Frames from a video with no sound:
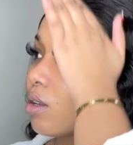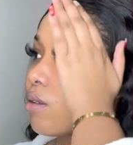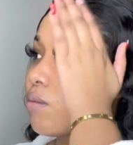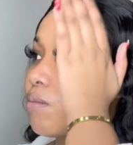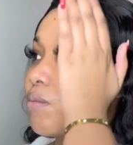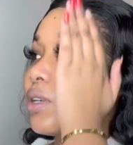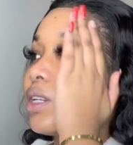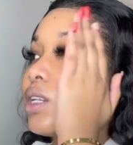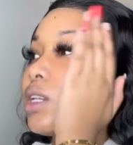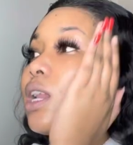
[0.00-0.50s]

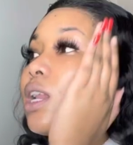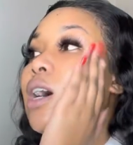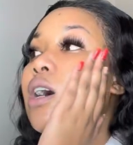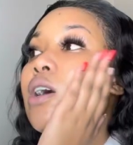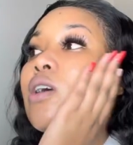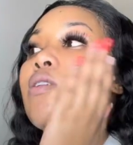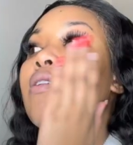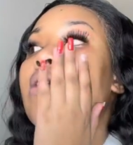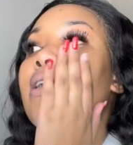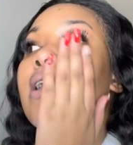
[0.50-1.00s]
But
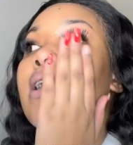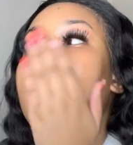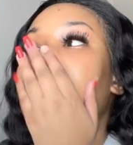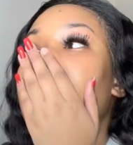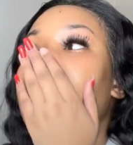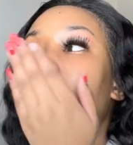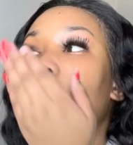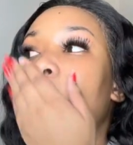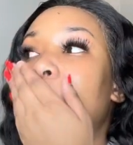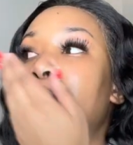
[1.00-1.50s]
now I
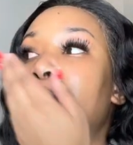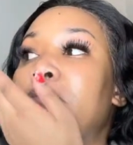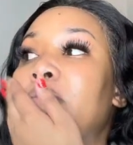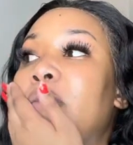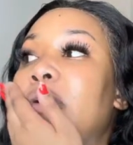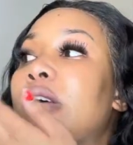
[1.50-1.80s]
am